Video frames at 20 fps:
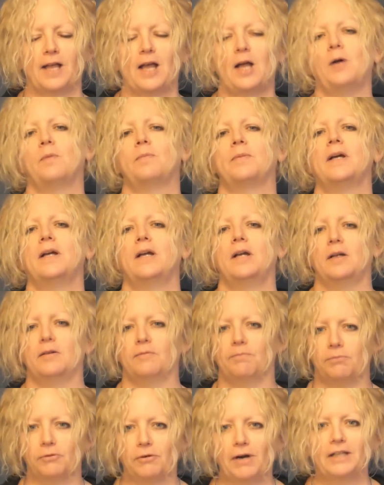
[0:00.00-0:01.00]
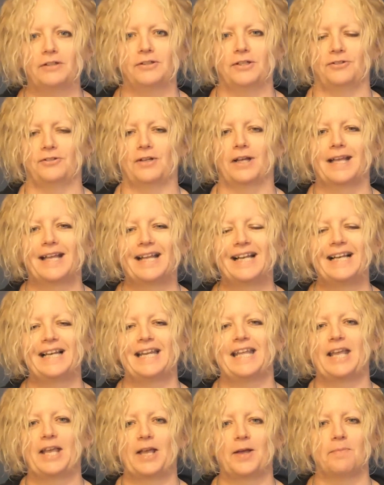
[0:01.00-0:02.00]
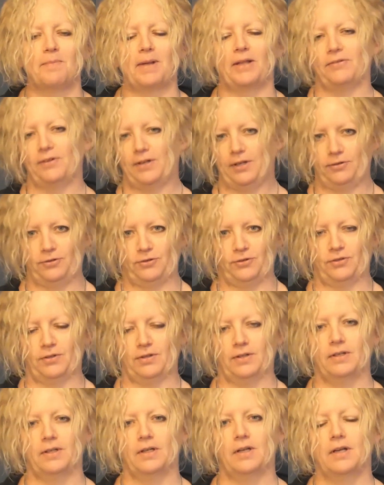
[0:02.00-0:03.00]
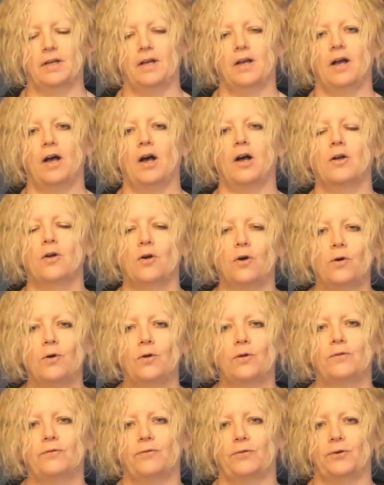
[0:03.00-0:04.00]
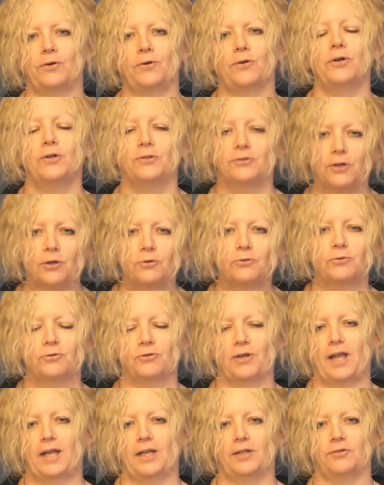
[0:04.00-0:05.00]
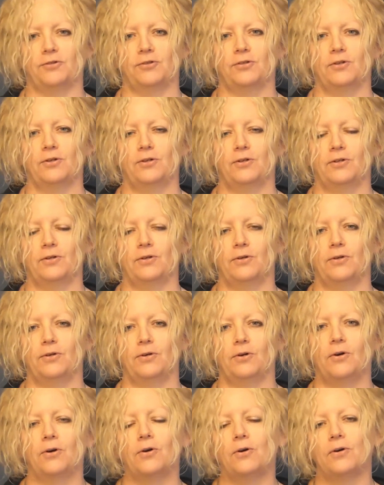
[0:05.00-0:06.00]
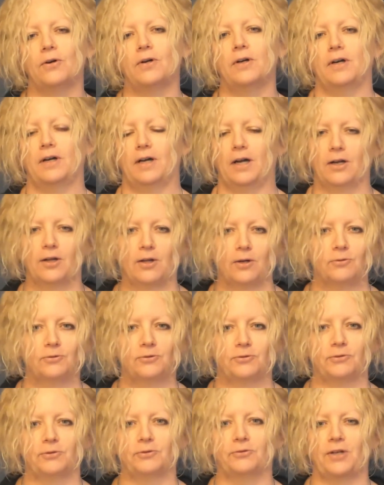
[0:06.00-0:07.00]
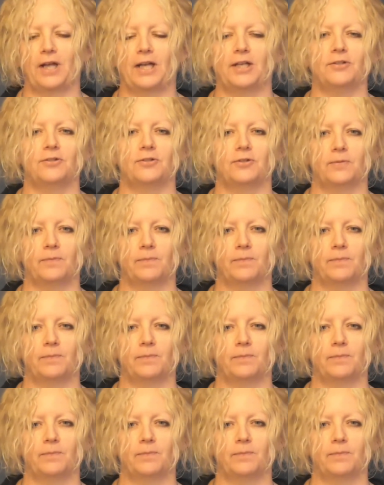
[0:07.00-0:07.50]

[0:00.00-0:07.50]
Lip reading: help brandish a clear message, a call for social change or a cultural change.